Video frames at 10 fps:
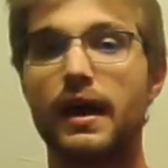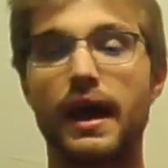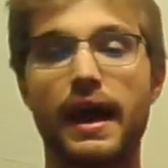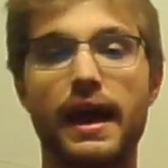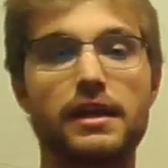
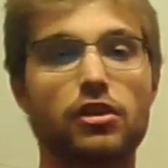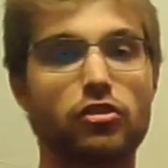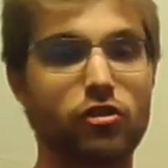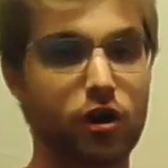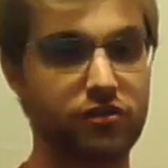and
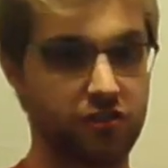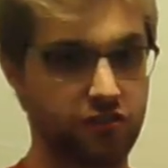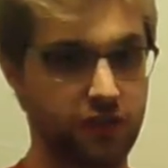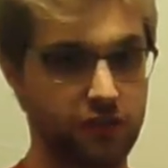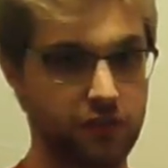
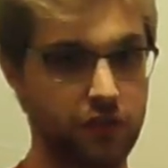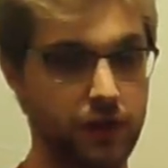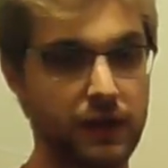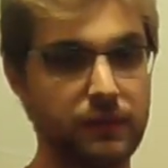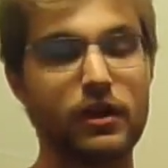narcissist,
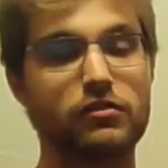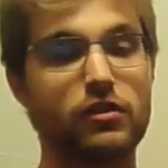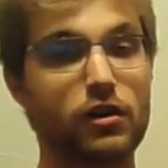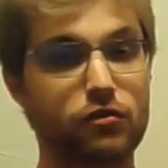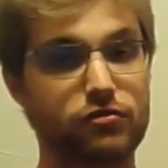okay?
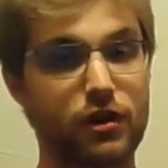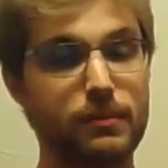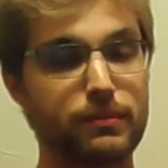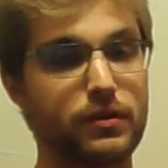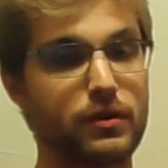Donald
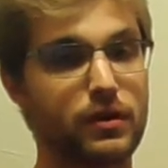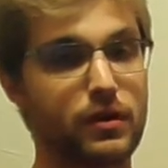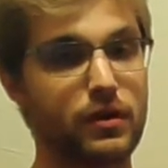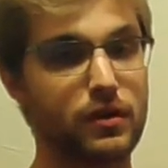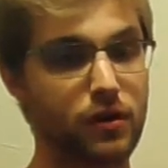Trump,
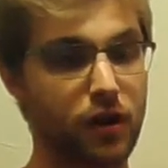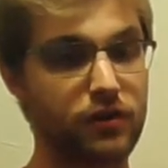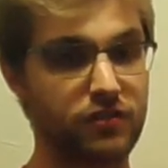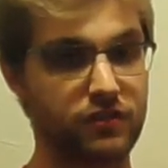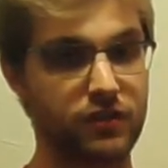
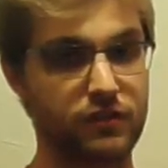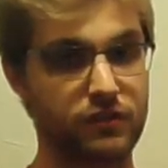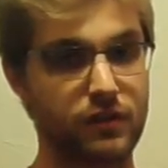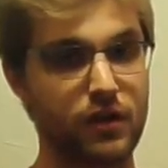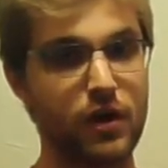
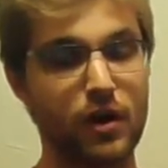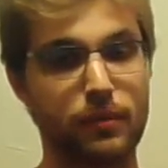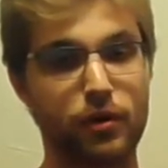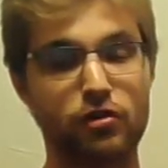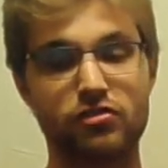narcissist.
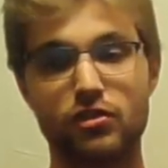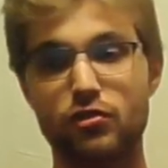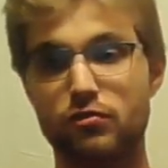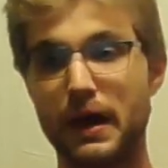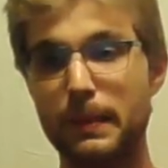Person
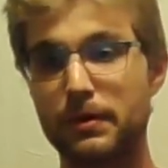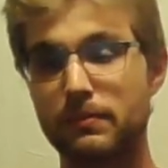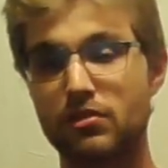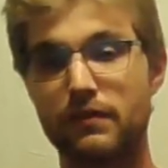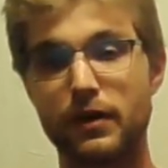who's pepping
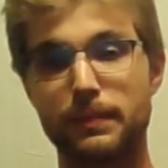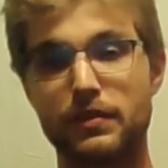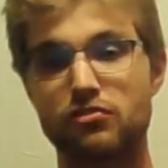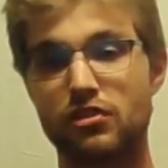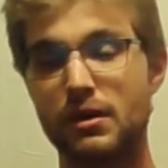himself up at the
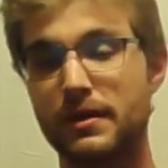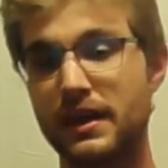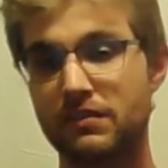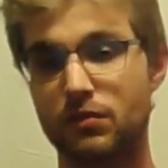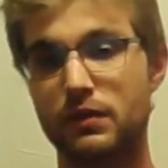gym and he
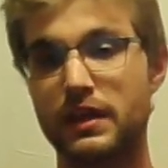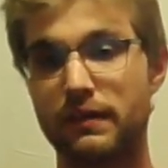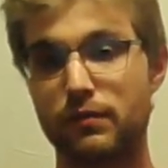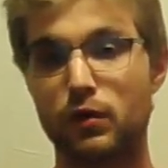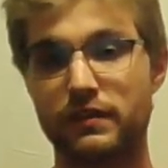hasn't really
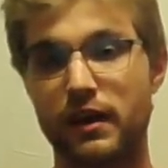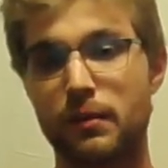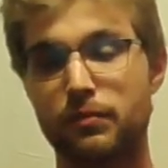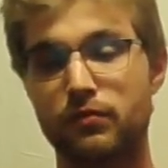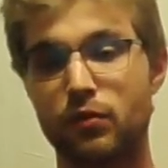ever worked
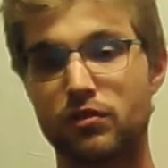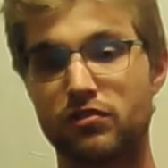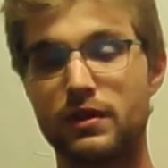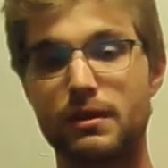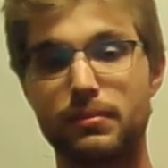out before so
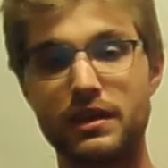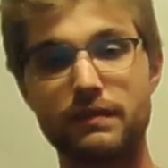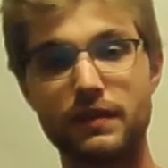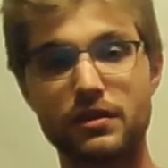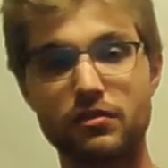he can believe
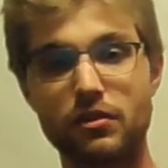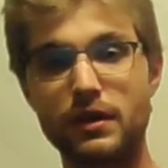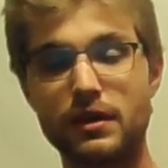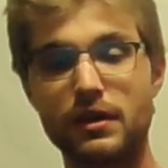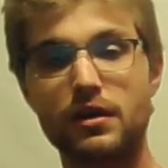he can do
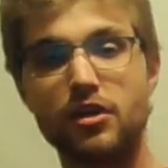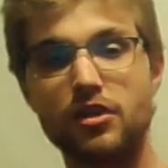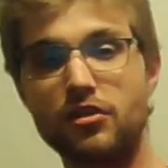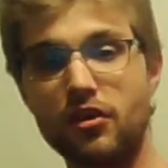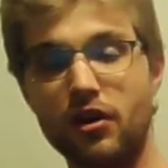it.
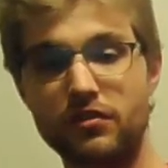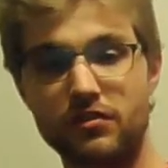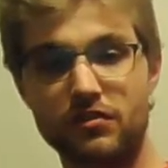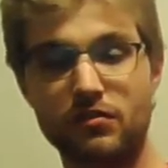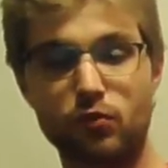
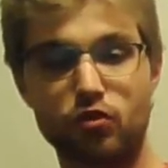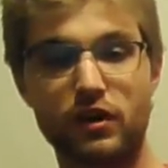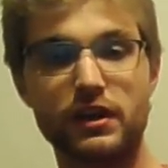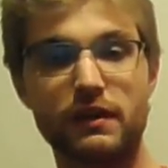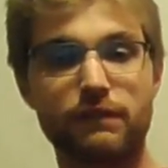Narcissism,
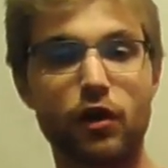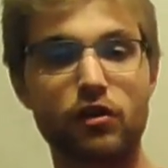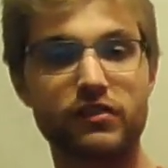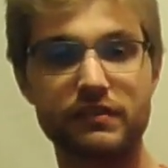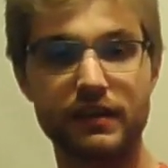creating a
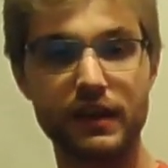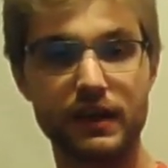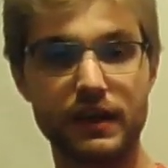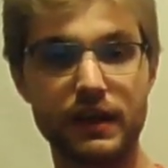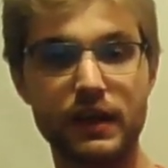false
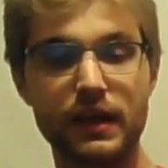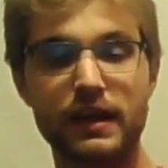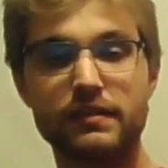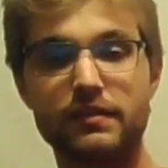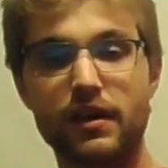identity
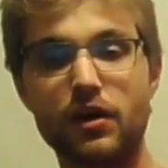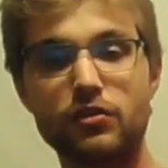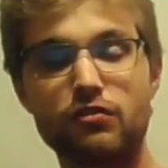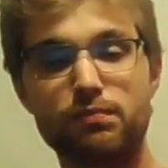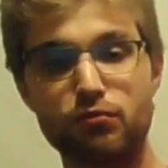until
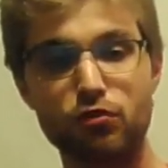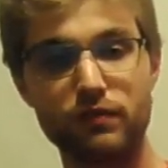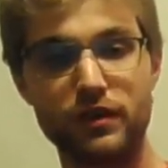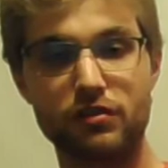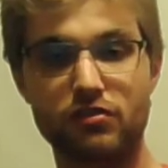you've
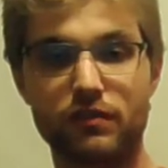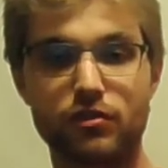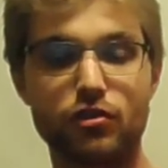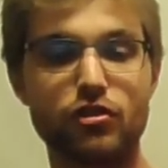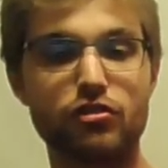proven yourself to
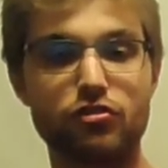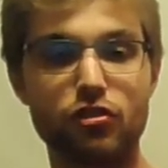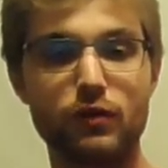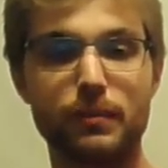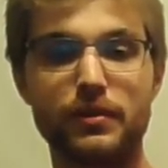know you can
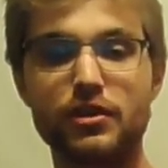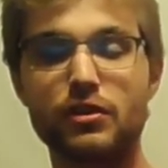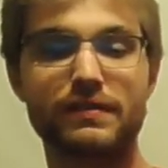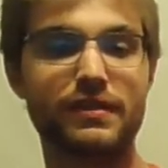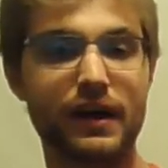do it, but then you don't
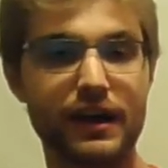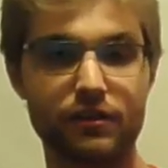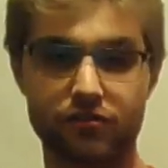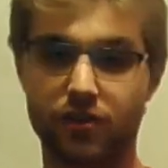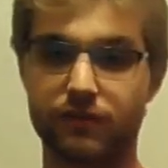have to lie to
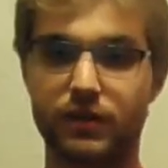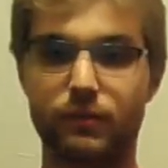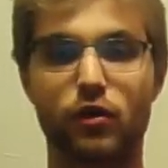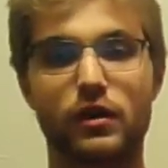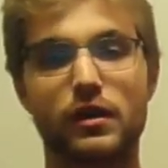yourself
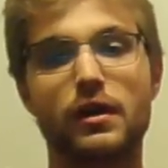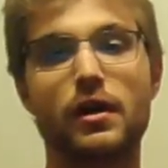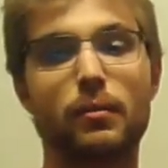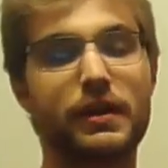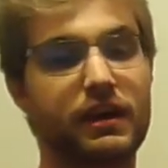anymore.
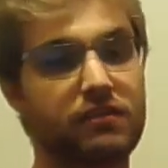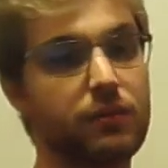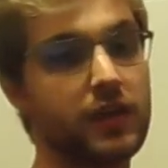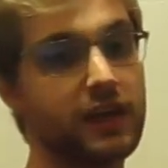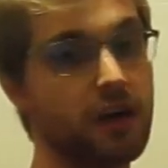But yeah,
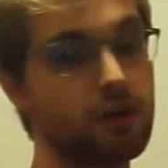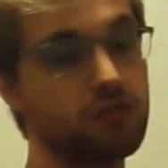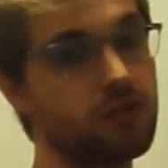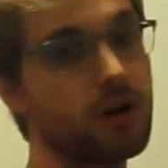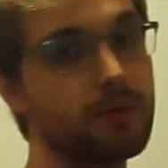someone like Donald
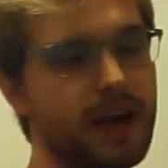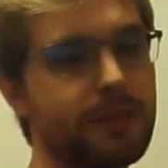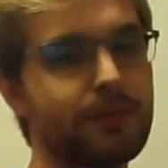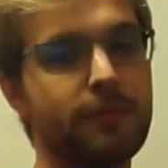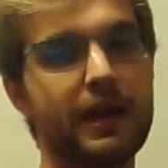Trump with
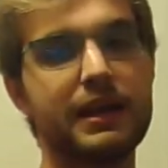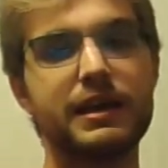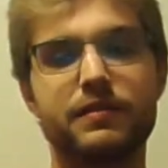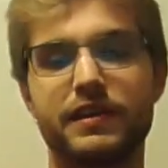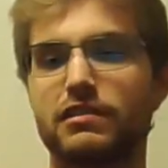
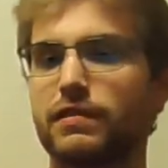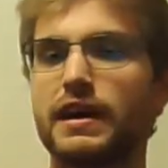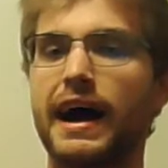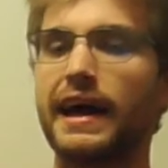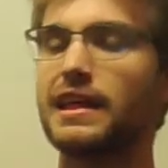hypomania, thinks very
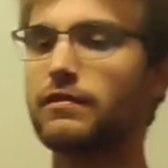highly of